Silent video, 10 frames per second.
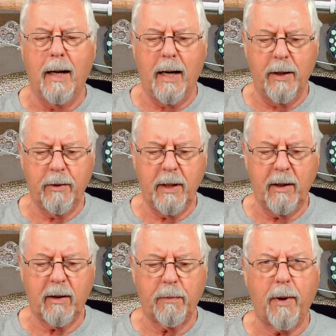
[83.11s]

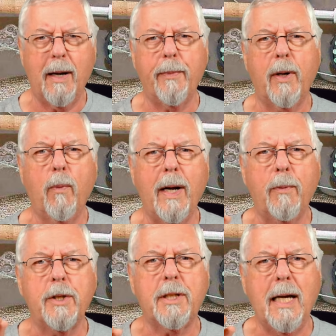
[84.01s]
underneath the primary wing,
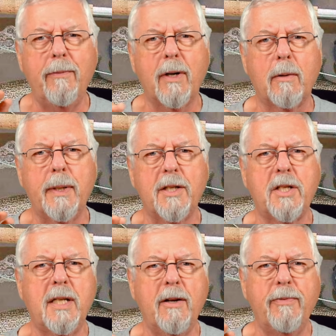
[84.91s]
which gave it a little bit of
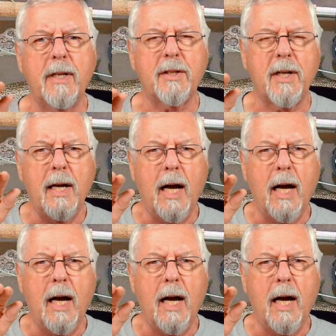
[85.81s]
stiffness